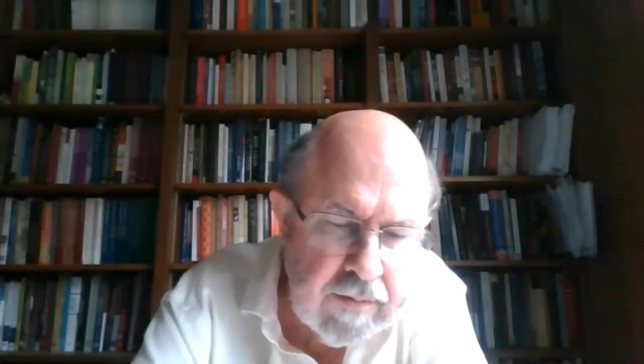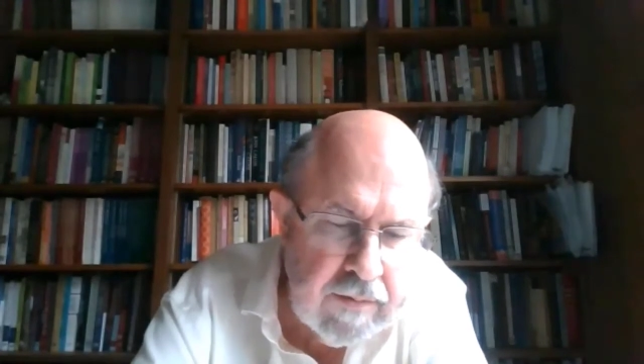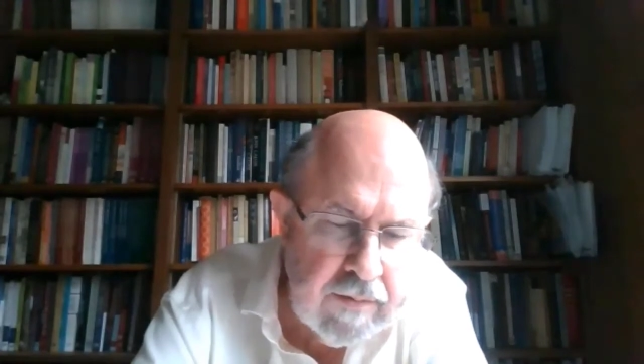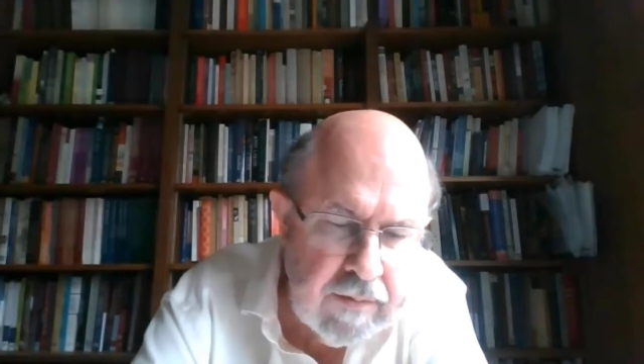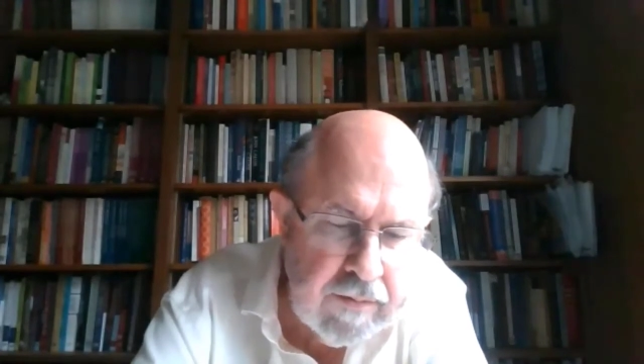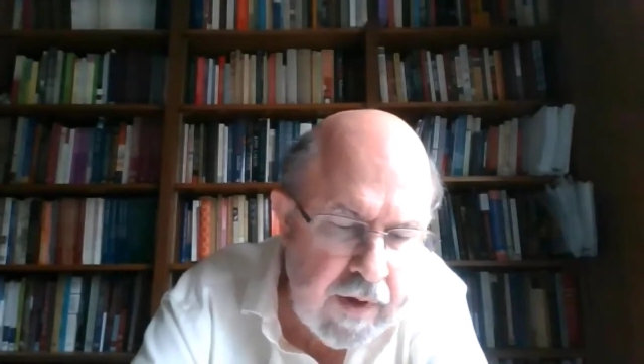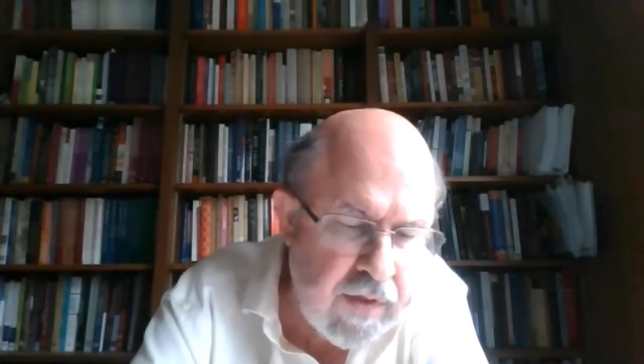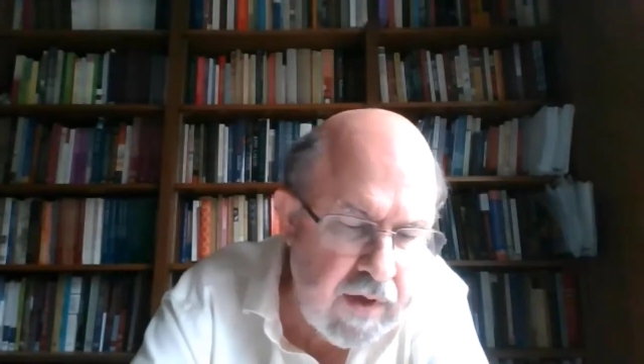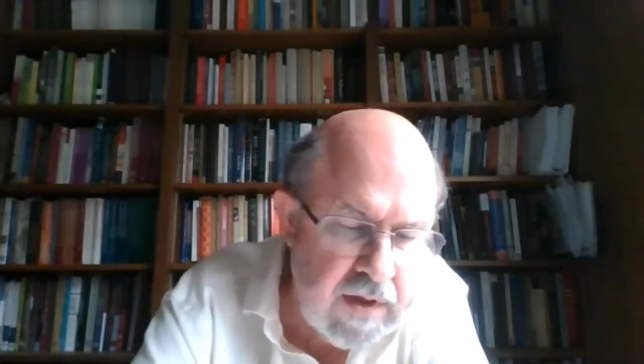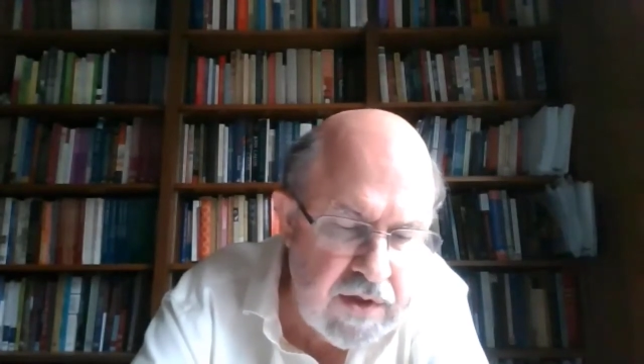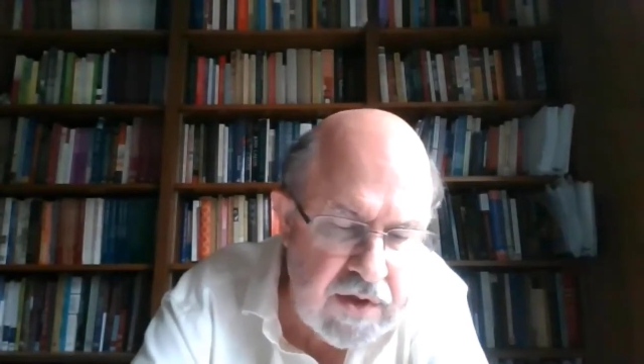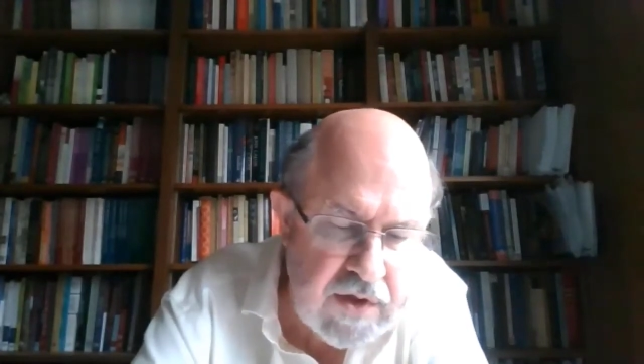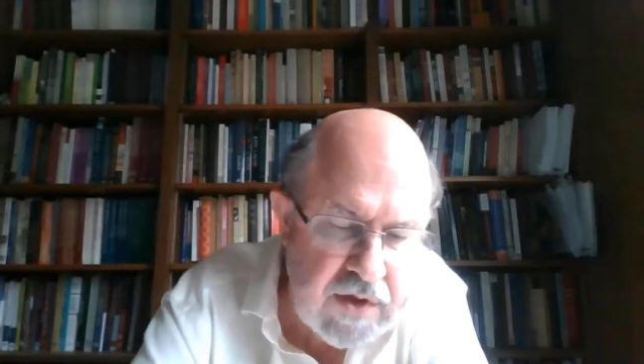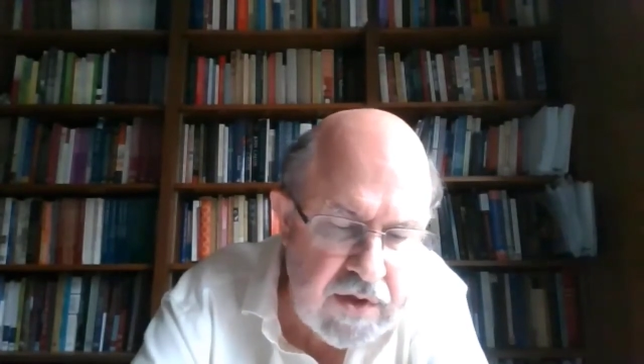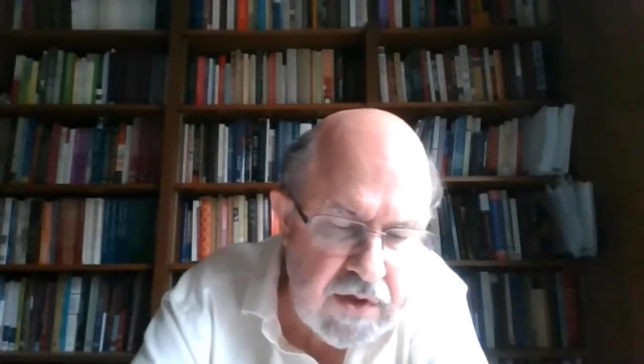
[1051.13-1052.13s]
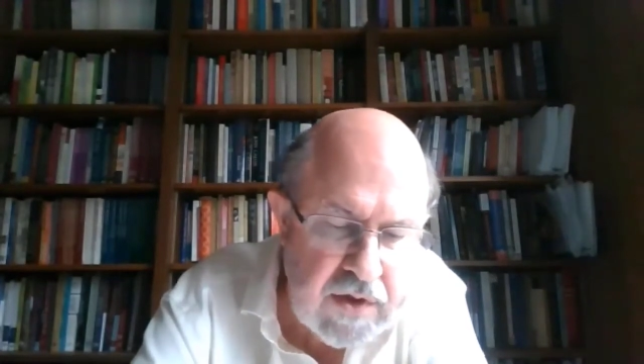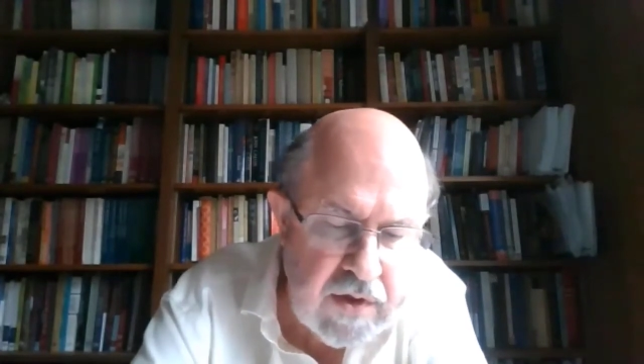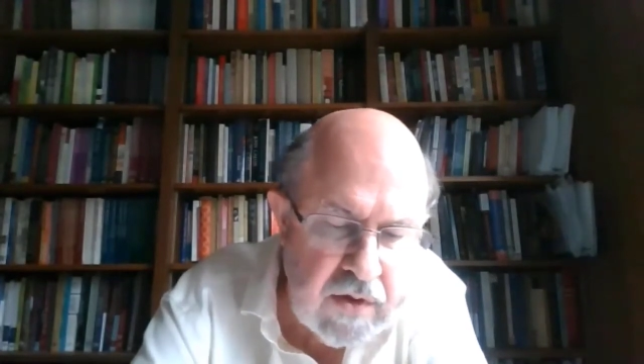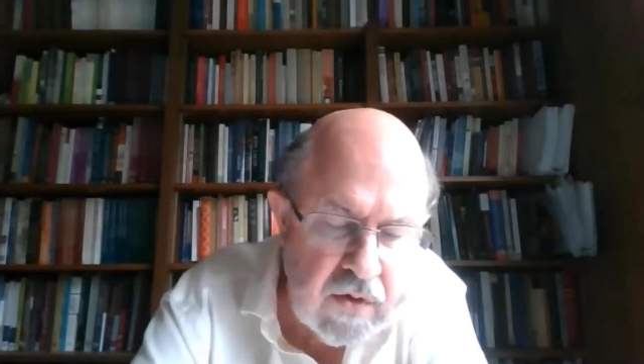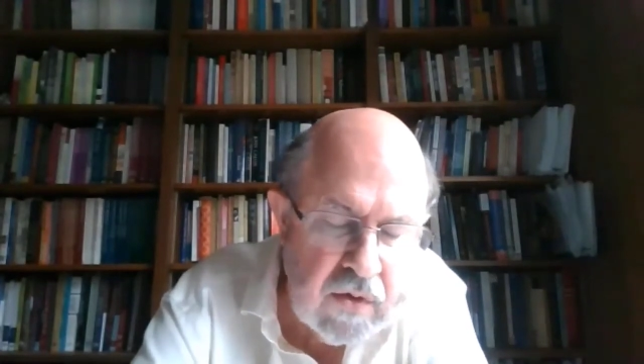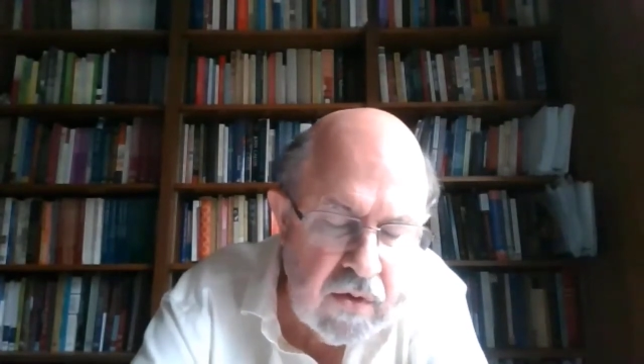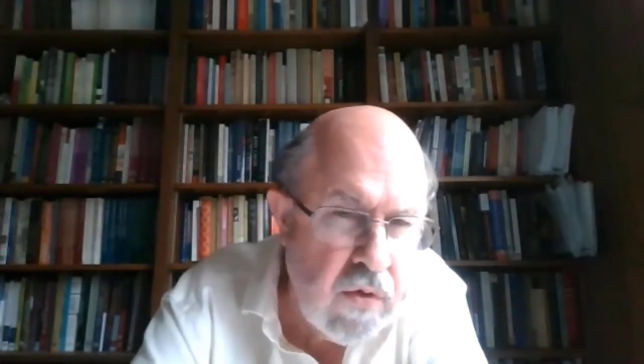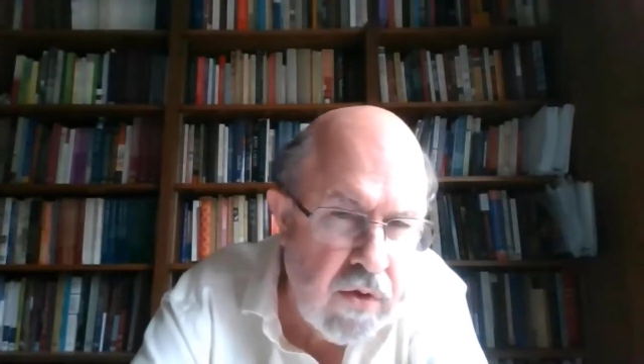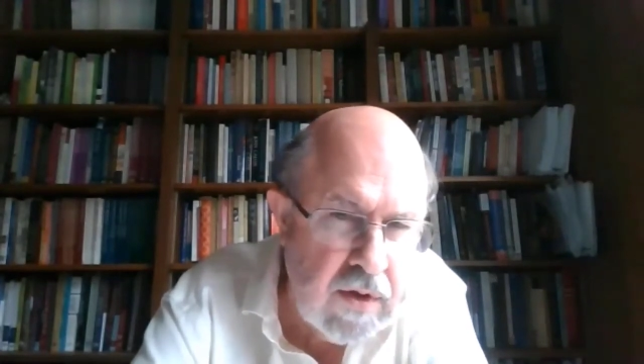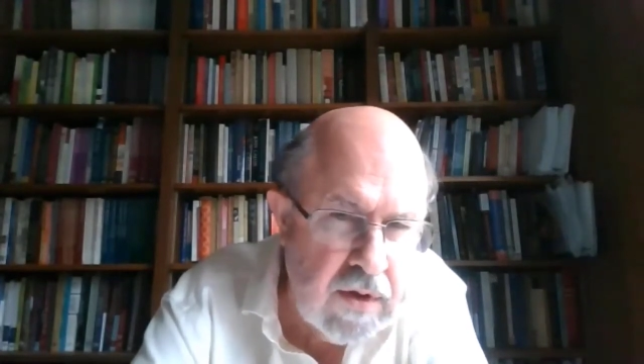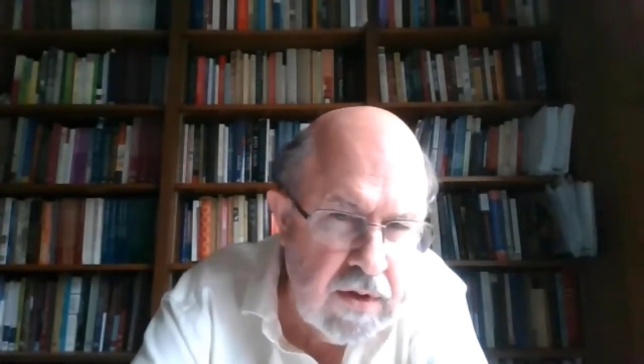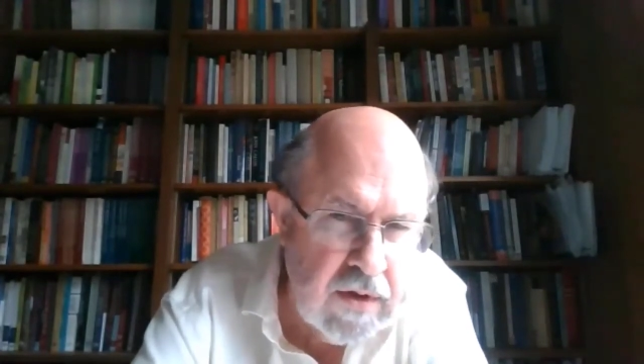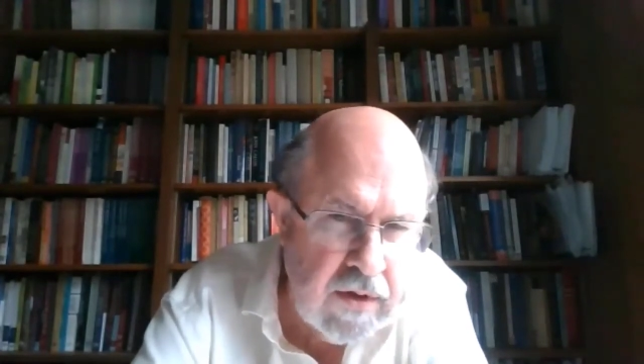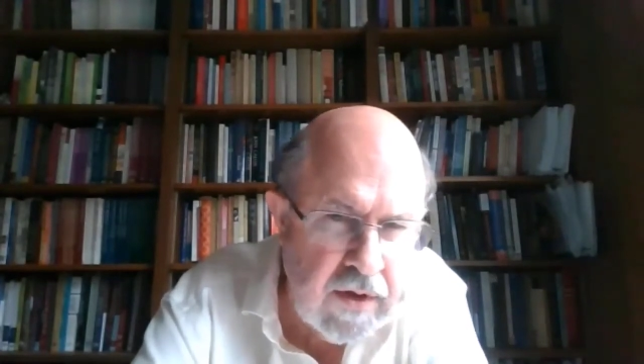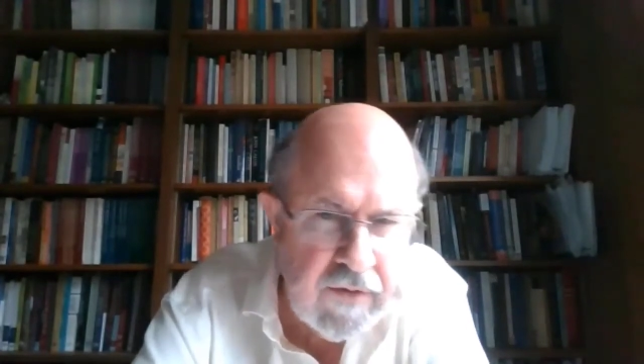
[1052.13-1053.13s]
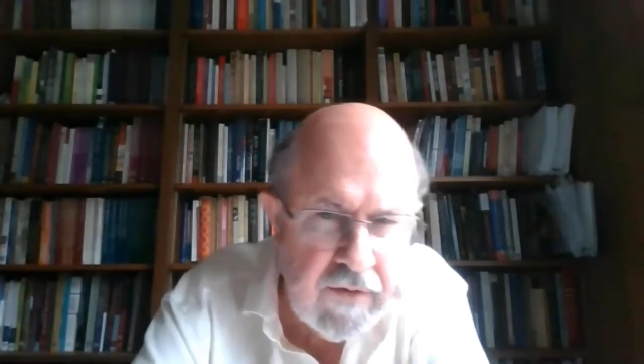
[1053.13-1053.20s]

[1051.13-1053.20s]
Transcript: Methodist, Lutheran,